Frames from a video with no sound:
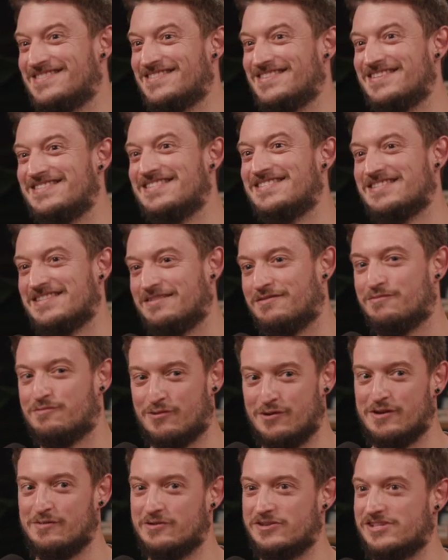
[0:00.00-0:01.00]
is this is
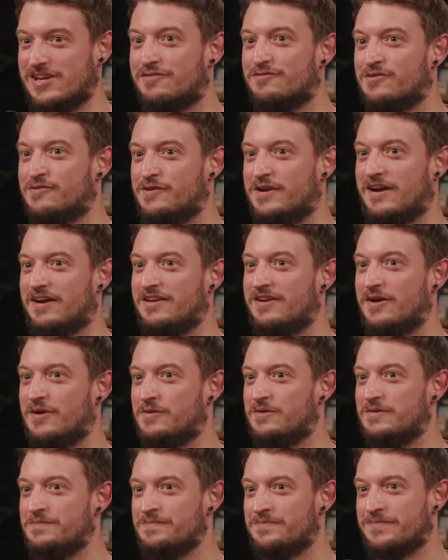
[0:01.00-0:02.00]
pretty much everything I know.
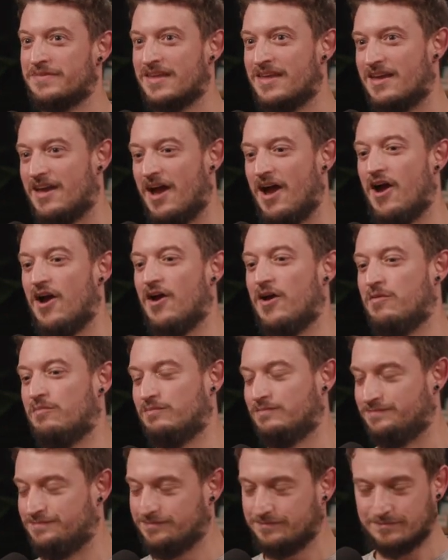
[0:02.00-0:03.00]

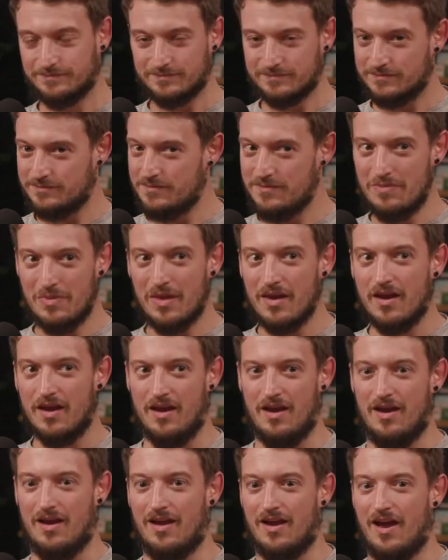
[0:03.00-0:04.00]
Um,
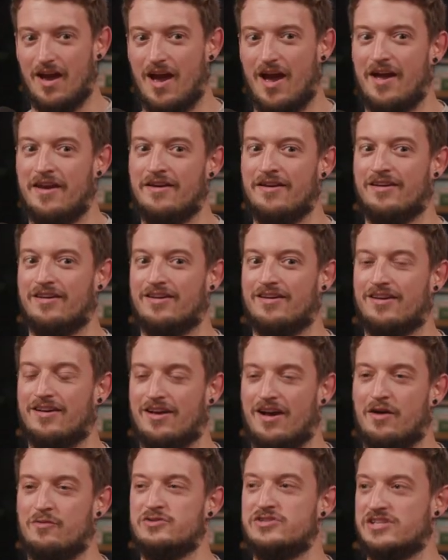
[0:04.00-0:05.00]
and
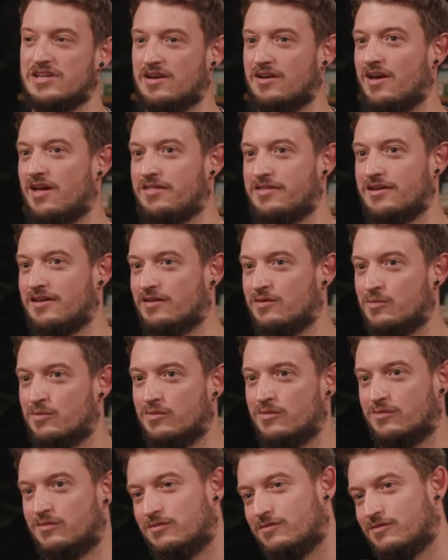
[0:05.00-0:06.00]
I was, I think,
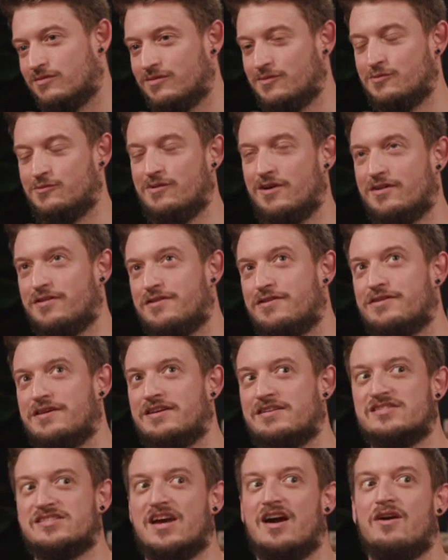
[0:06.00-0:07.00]
one of the
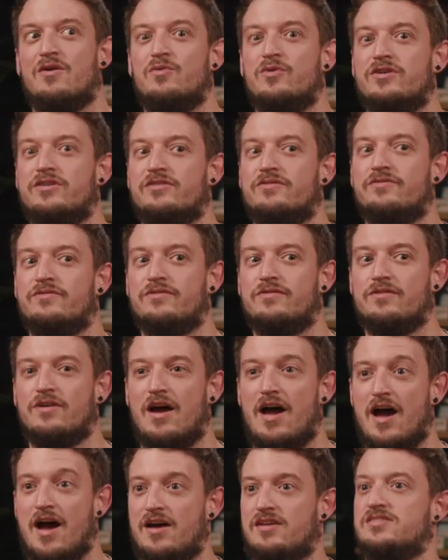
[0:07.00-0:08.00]
things I would have
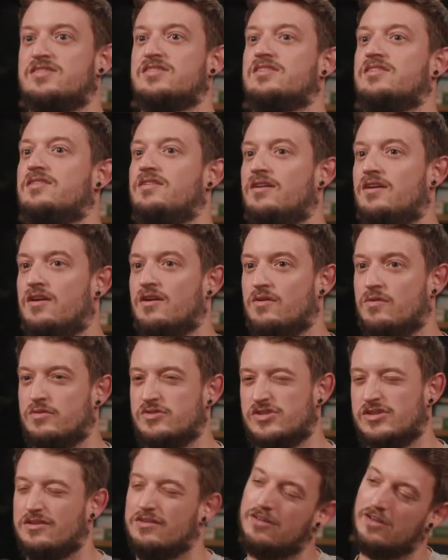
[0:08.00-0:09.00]
asked,
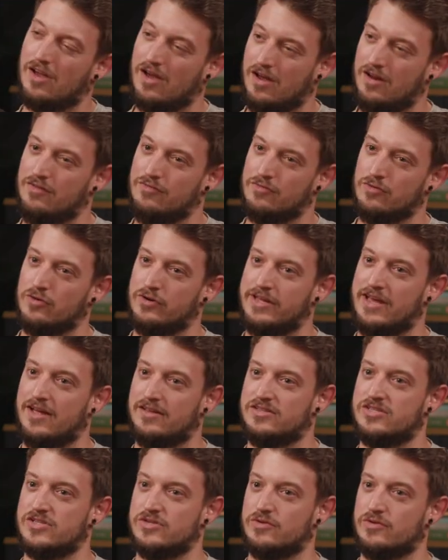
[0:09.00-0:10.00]
which you kind of already
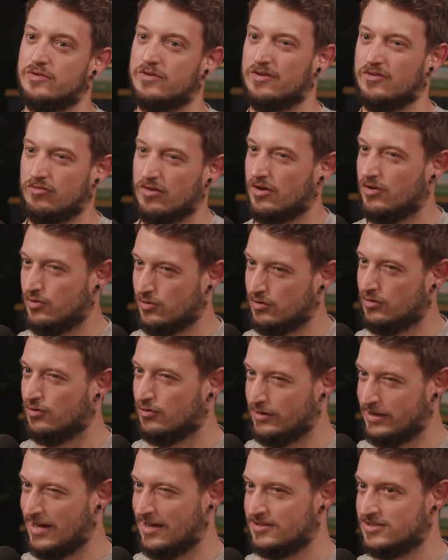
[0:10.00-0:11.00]
answered or
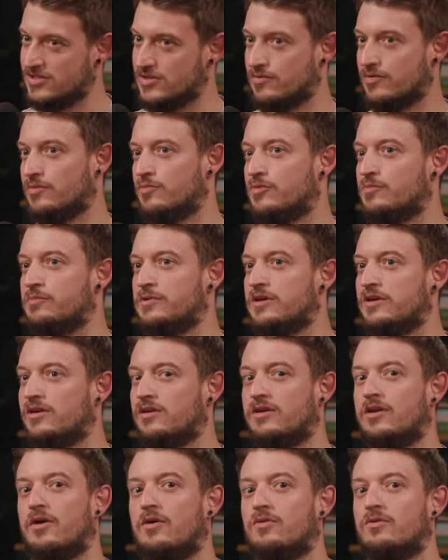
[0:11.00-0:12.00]
already answering, would be,
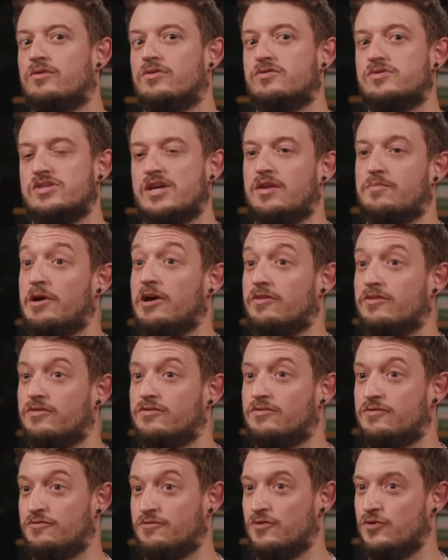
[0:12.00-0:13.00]
you know, you said about the
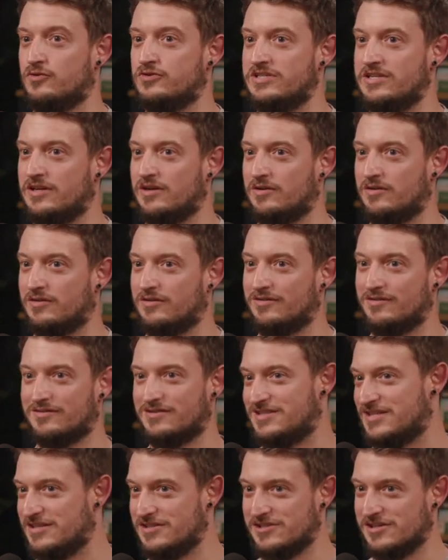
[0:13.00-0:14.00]
the forty year
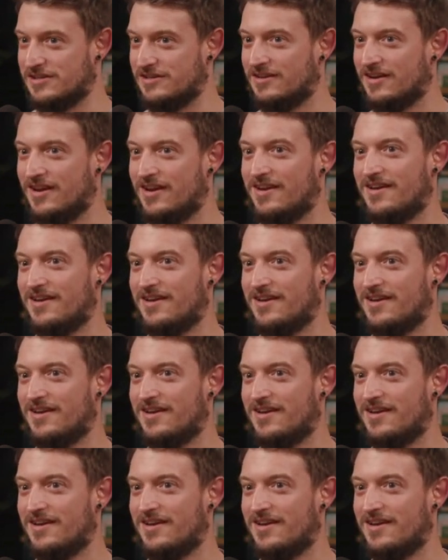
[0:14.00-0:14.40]
teaching.